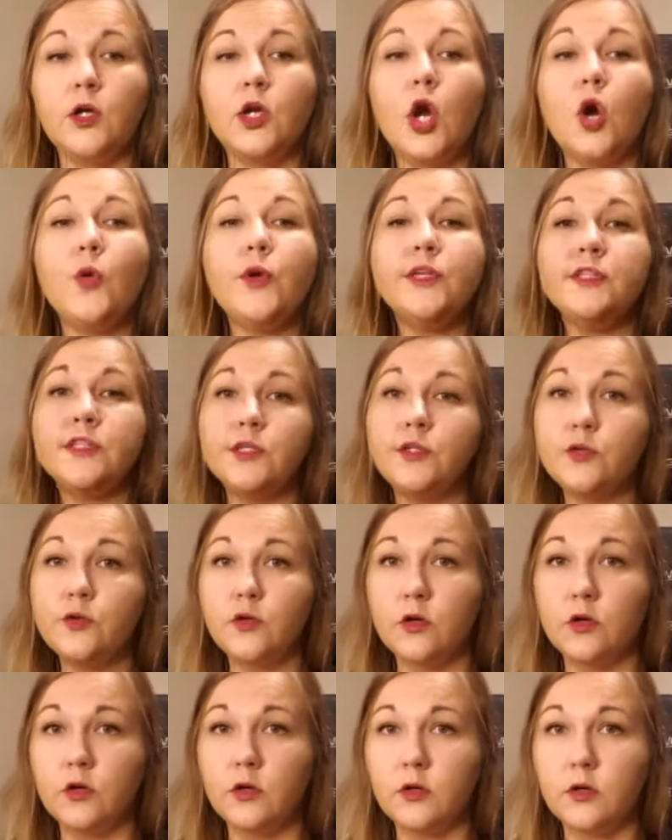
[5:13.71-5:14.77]
Go into
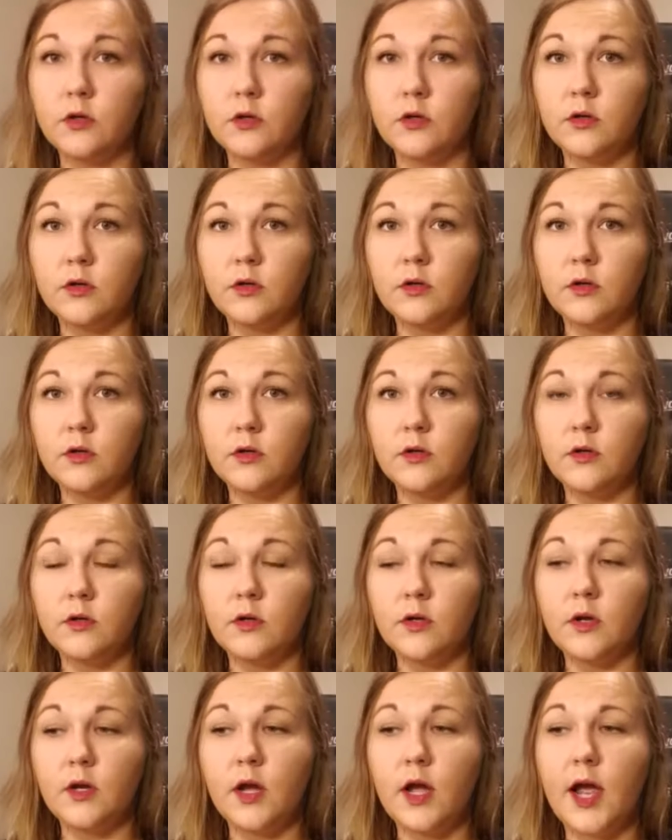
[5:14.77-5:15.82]
Google
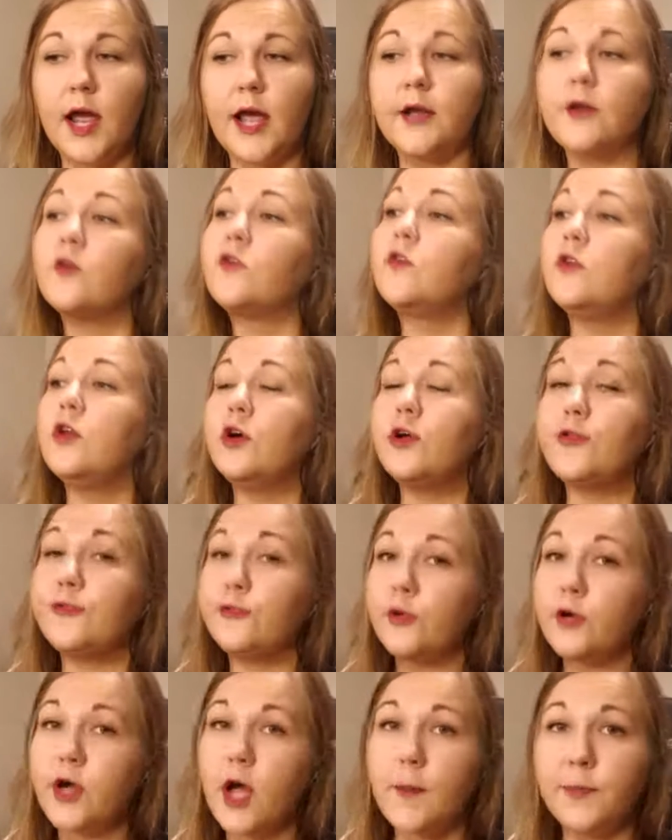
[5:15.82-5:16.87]
and look
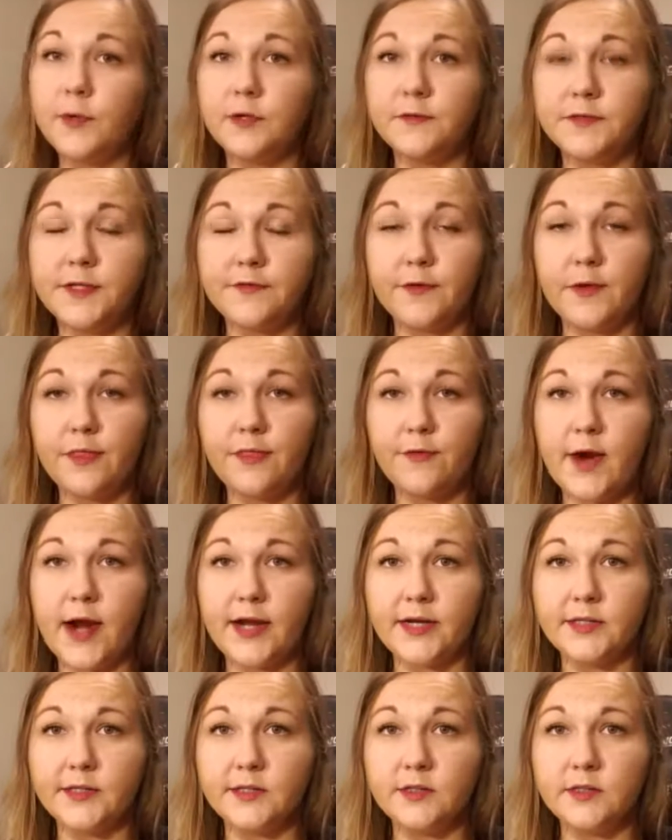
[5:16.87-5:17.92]
through a couple of different
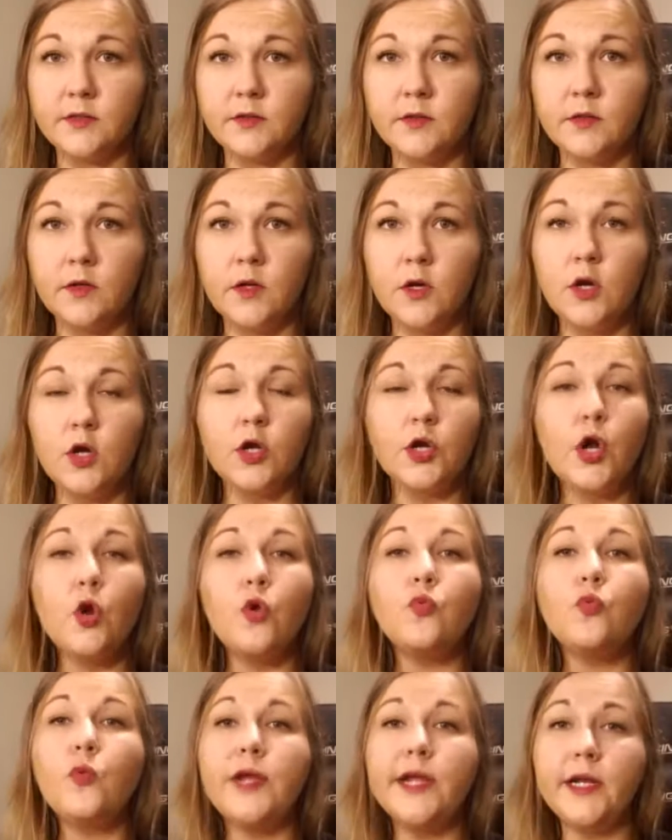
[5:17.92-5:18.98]
threads.
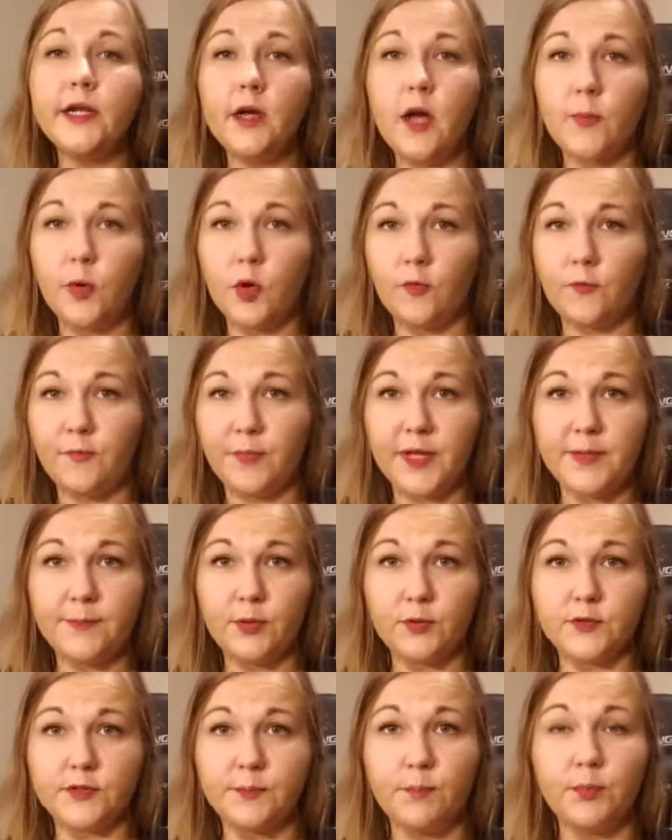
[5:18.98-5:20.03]
Go read a couple of
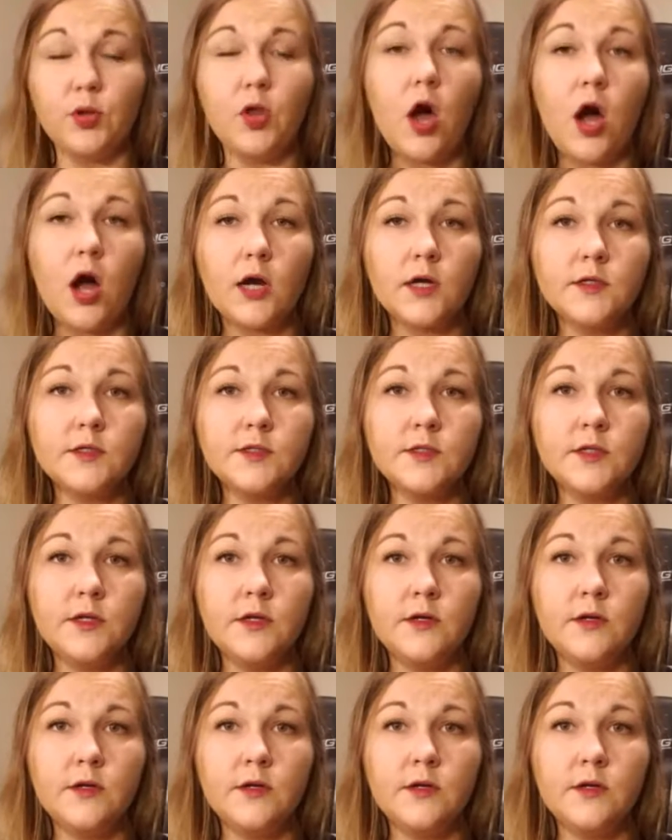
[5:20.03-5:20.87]
people's blogs.